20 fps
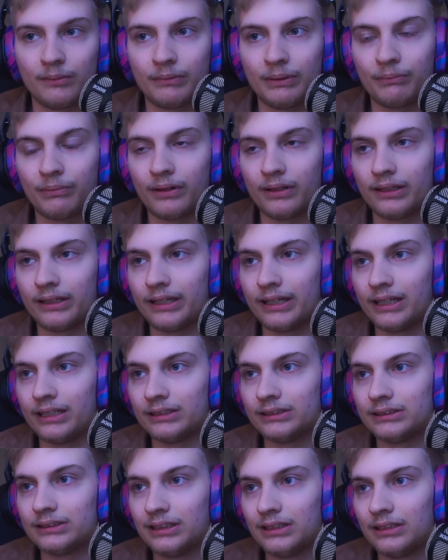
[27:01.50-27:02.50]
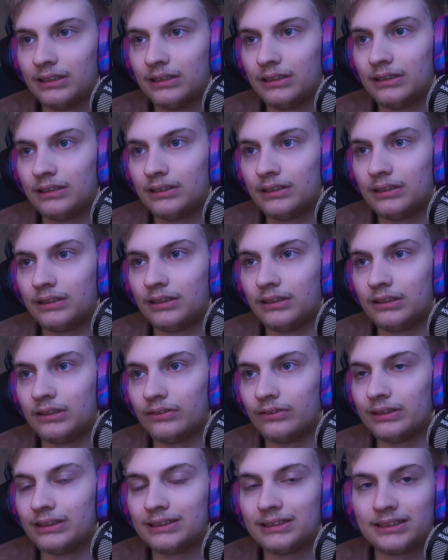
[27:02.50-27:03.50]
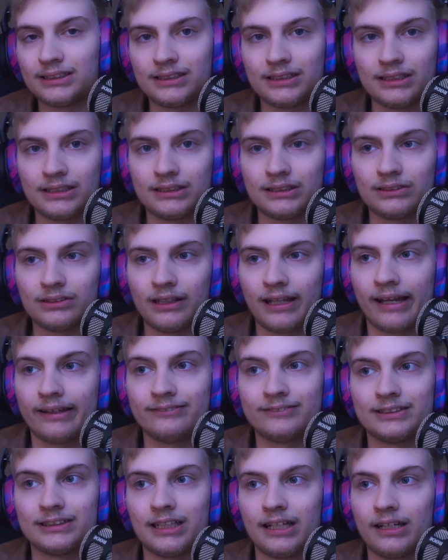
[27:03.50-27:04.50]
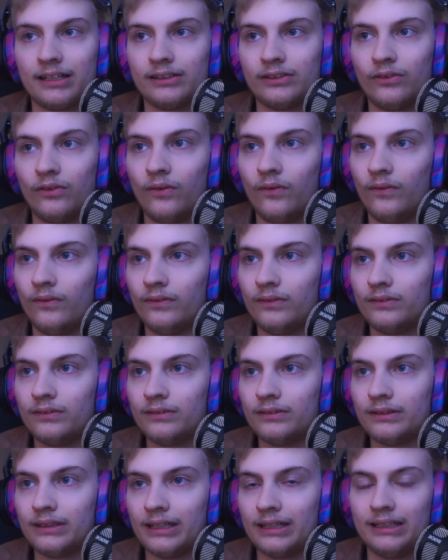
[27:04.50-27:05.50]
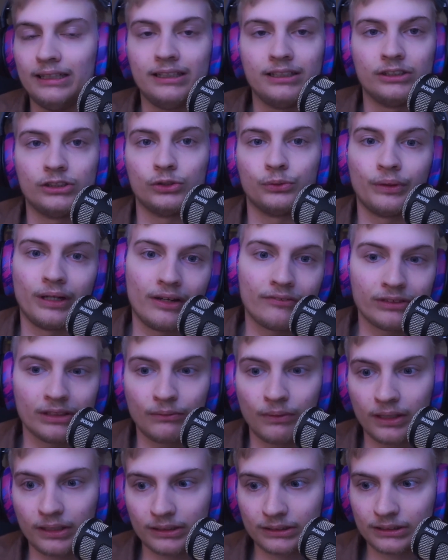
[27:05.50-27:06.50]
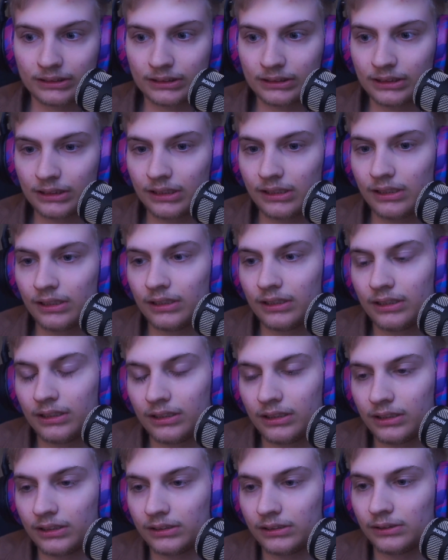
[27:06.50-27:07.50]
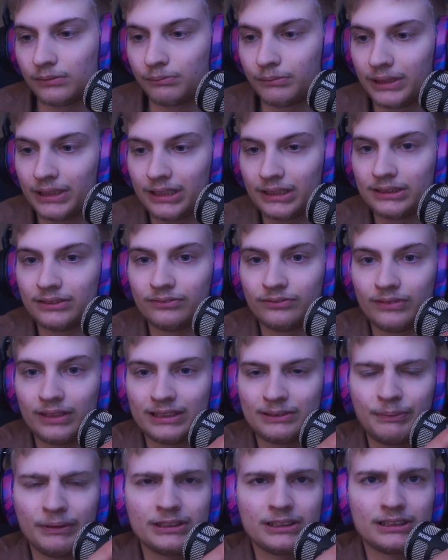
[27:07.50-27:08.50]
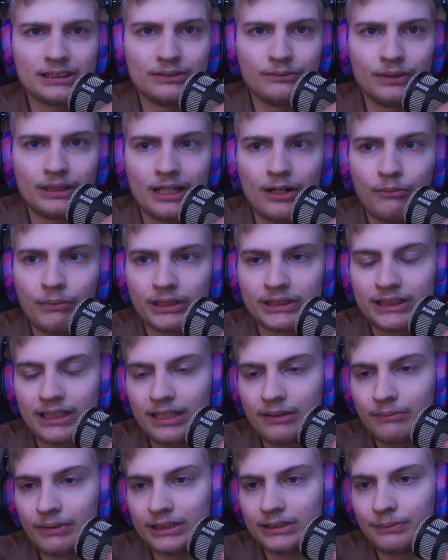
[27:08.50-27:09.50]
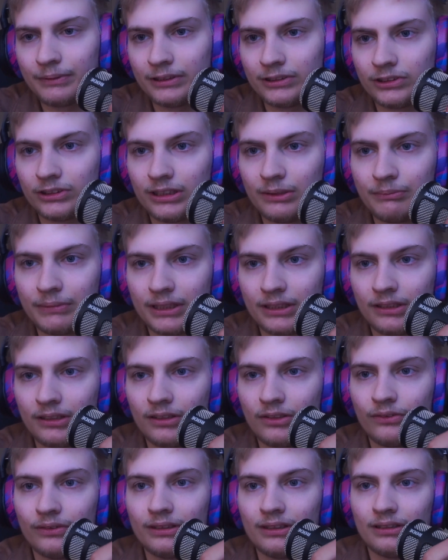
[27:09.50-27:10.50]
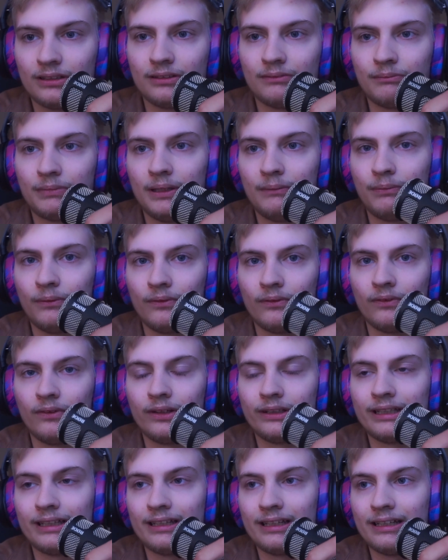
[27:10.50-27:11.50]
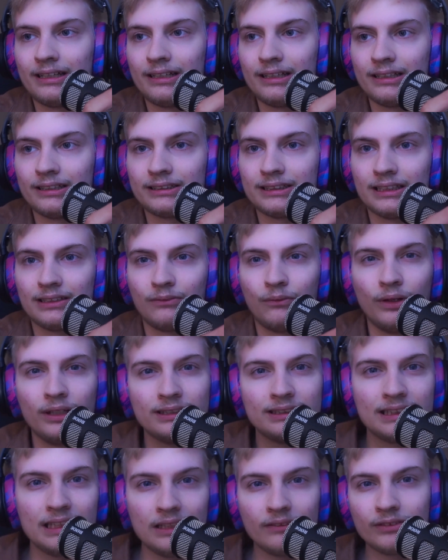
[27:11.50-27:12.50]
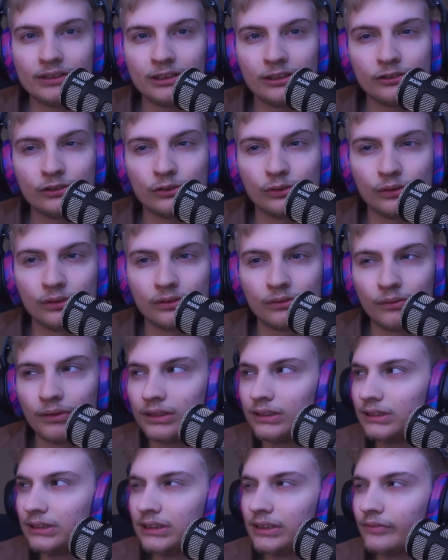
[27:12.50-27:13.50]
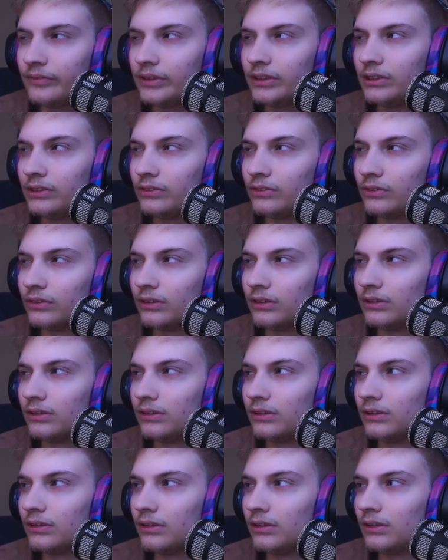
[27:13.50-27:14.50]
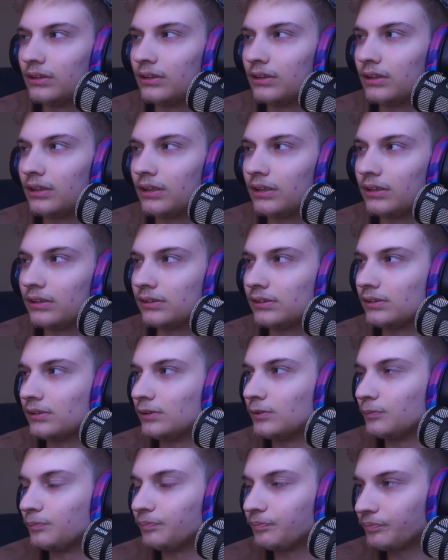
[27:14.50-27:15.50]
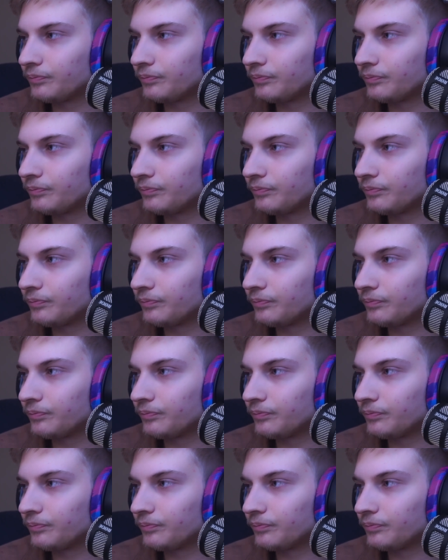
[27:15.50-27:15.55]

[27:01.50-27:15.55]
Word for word: He probably has, you know, this this lifestyle that he can do whatever he wants. Um, because of especially with how much time I spend streaming, you know, it, people look at it and it's like, what does he even do? What does he even do? Um,